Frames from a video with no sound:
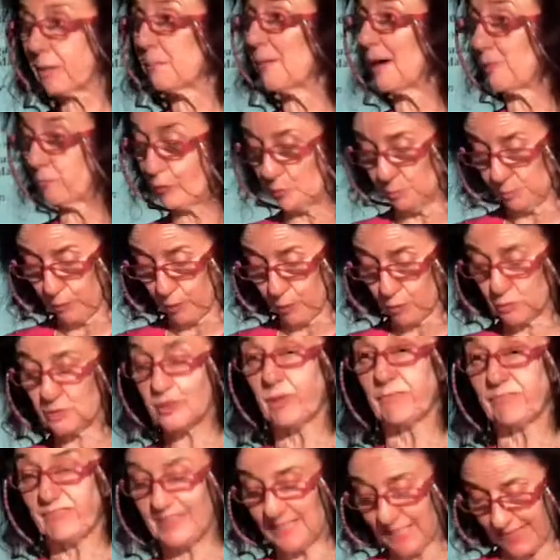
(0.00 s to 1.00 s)
about the books
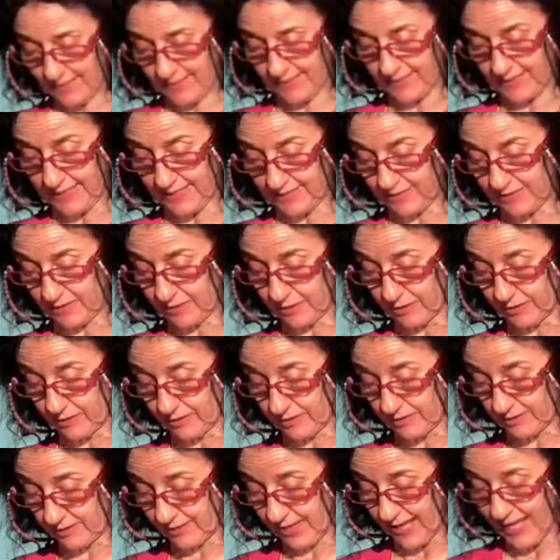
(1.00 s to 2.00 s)
of the
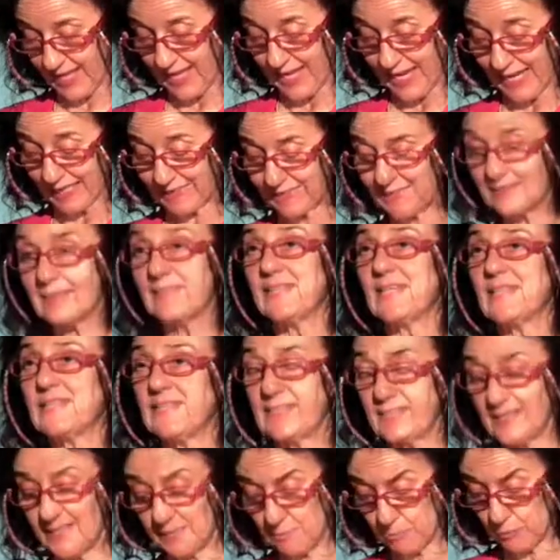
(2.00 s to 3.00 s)
ancestors. And it
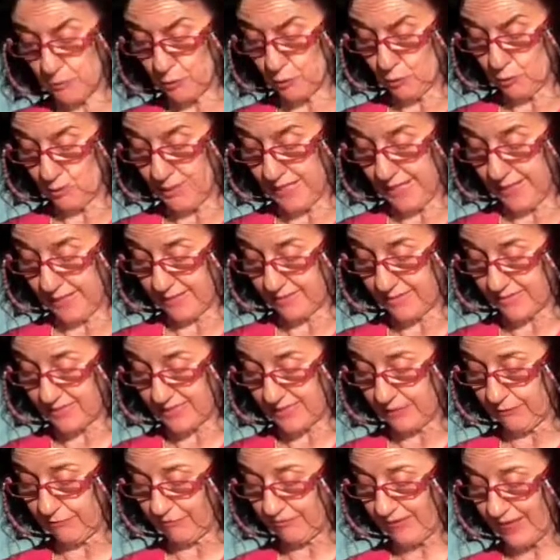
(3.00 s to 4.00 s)
dissimulates,
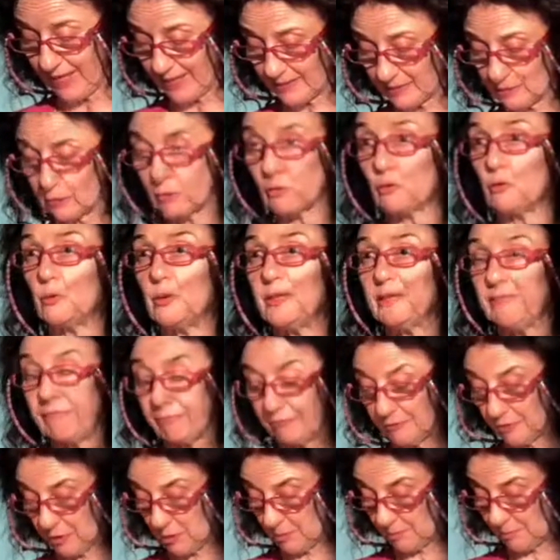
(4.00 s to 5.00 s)
in fact, the
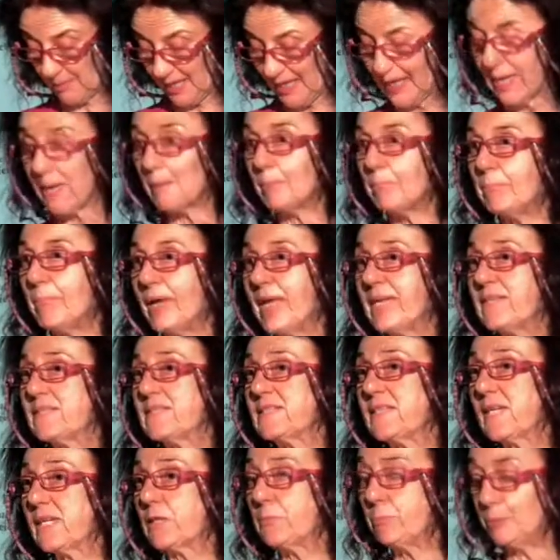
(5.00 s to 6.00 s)
Reform
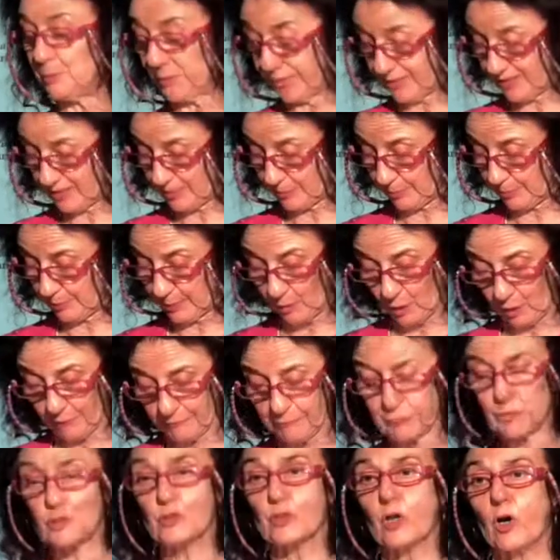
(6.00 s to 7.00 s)
basic principle
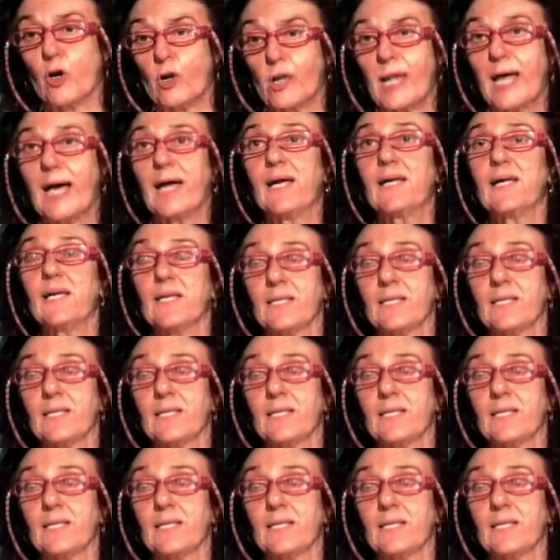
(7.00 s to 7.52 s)
of sola